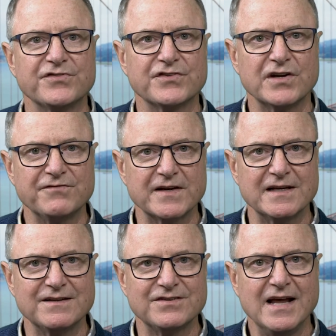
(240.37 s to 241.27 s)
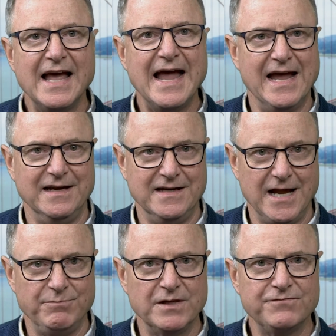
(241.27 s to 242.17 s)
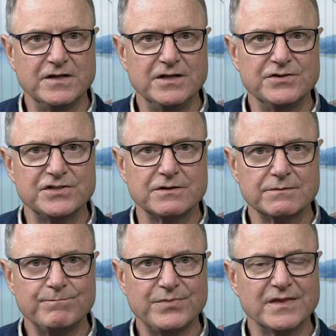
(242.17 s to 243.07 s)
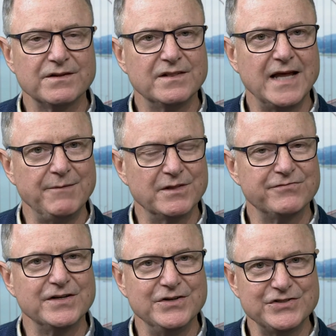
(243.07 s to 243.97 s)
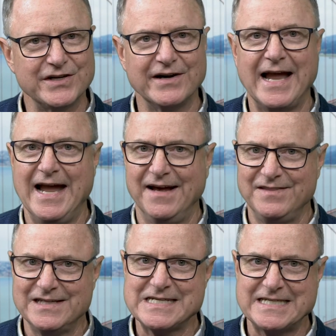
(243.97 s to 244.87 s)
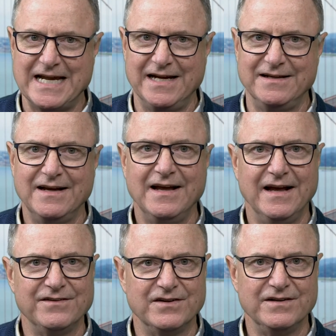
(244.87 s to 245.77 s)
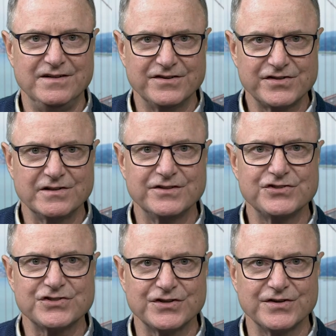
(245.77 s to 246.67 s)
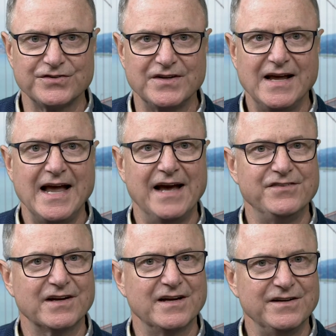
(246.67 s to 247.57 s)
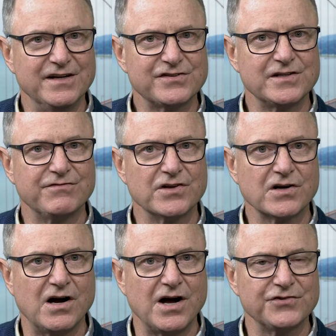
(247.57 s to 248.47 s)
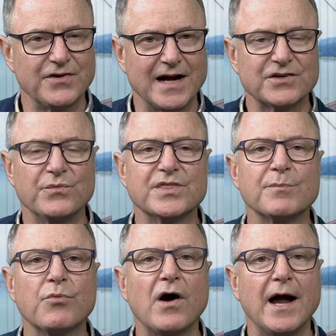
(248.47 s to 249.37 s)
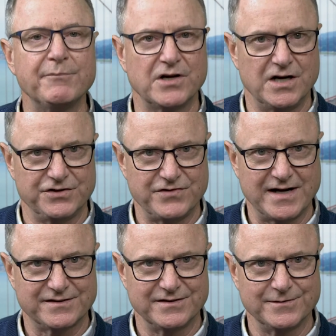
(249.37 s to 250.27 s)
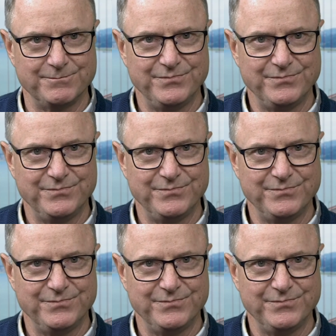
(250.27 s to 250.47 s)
of certificates and name the fiduciary named the fiduciary and the estate as additional insureds as a condition of their contract with the prime contractor.